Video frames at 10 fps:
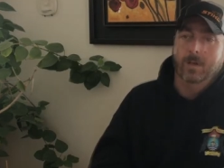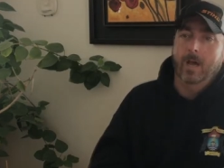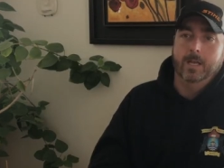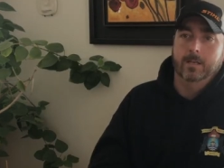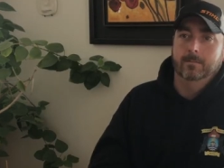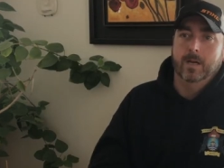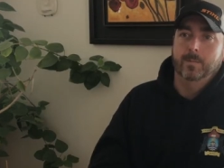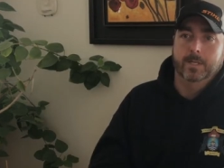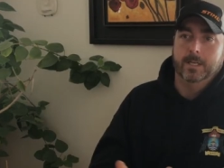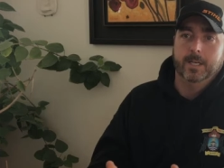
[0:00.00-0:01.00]
I'm
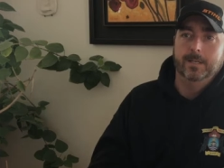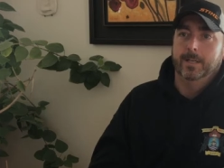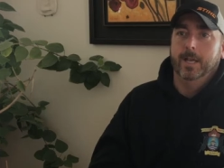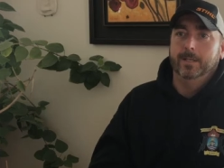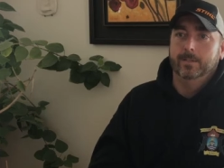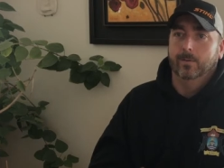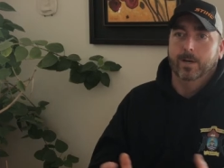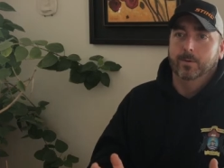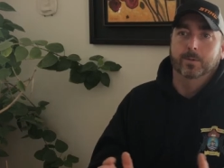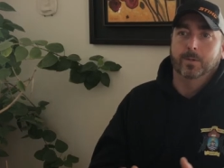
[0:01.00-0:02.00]
like a kid in a candy store. I
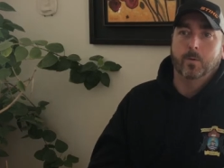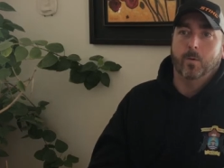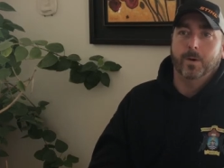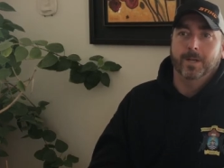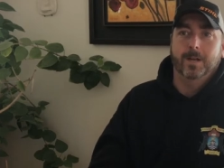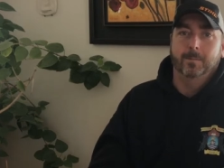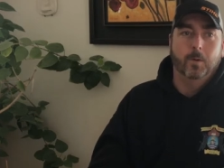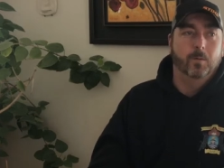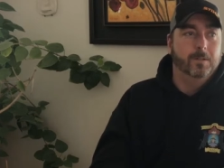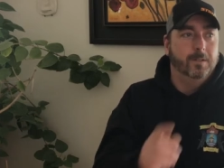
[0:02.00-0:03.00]
go in the quarry and I'm
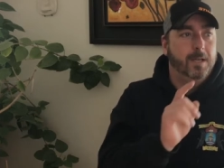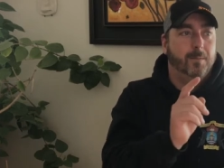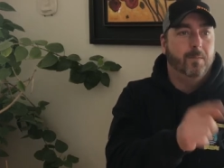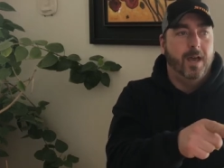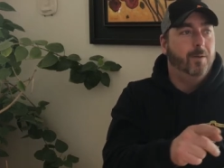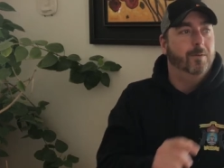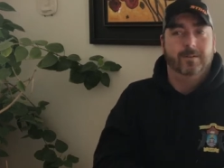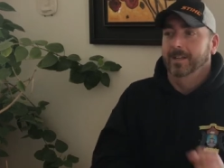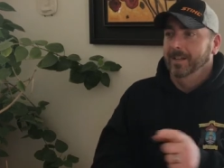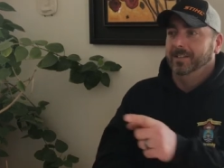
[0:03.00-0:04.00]
going, yeah, that one,
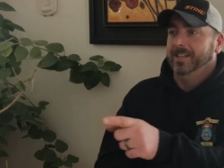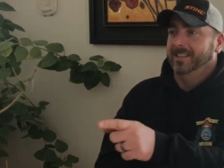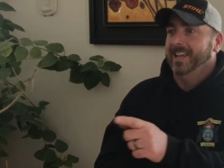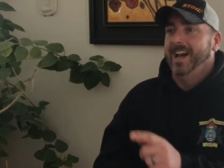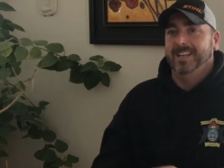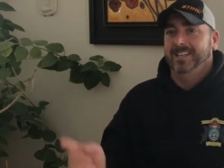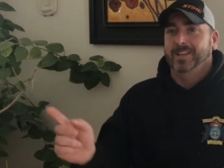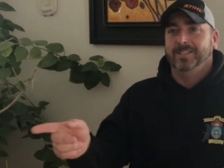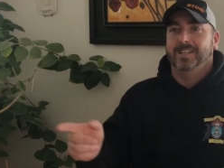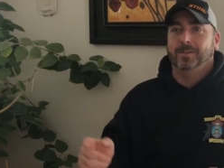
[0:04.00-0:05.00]
and I'll take that, and
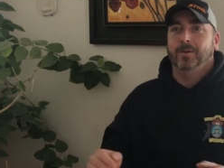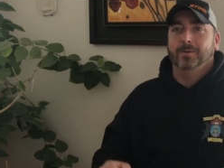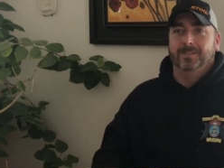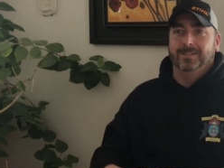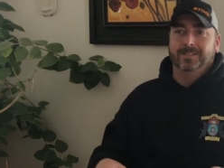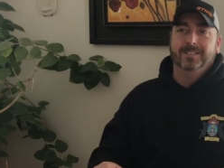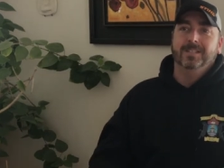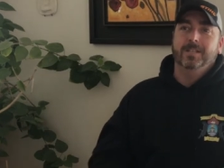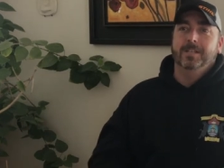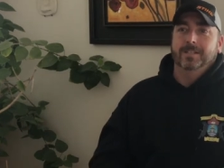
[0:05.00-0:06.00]
I'll take those, and